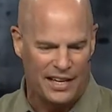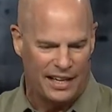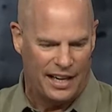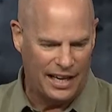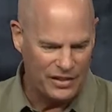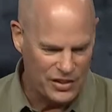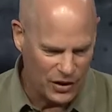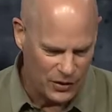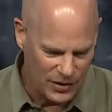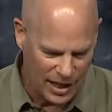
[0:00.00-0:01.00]
And
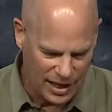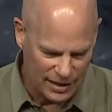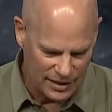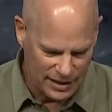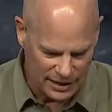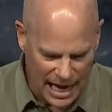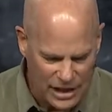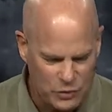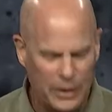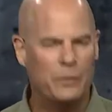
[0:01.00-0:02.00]
so, uh, yeah,
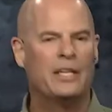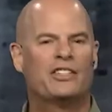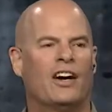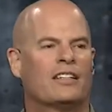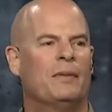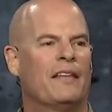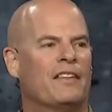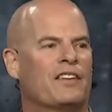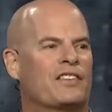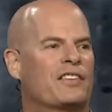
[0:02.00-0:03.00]
last week we talked about
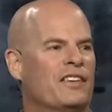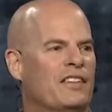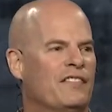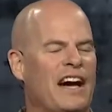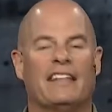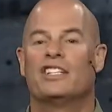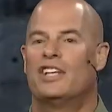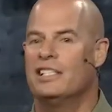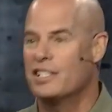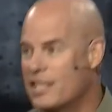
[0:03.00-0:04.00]
this the fact that
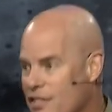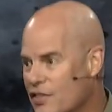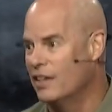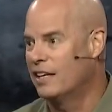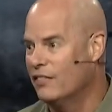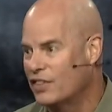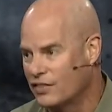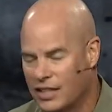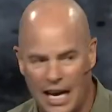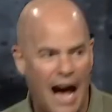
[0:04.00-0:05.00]
Jesus gives, a, uh, gives us
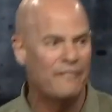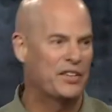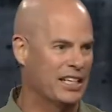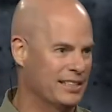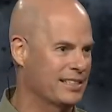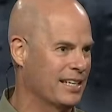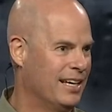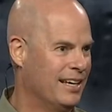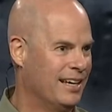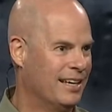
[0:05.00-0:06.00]
a confidence
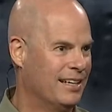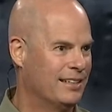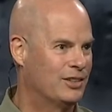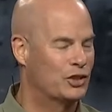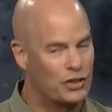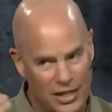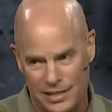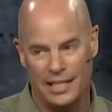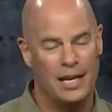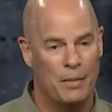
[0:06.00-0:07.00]
to trust
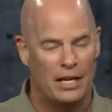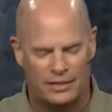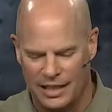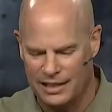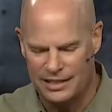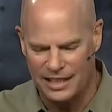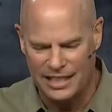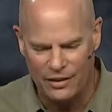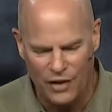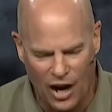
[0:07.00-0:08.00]
in Him, to, to
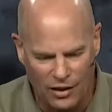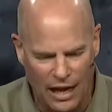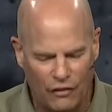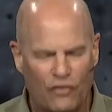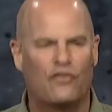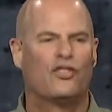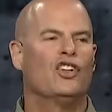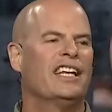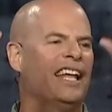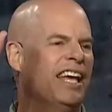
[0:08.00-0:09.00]
give our lives
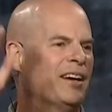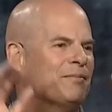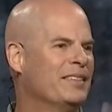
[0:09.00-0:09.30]
fully to Him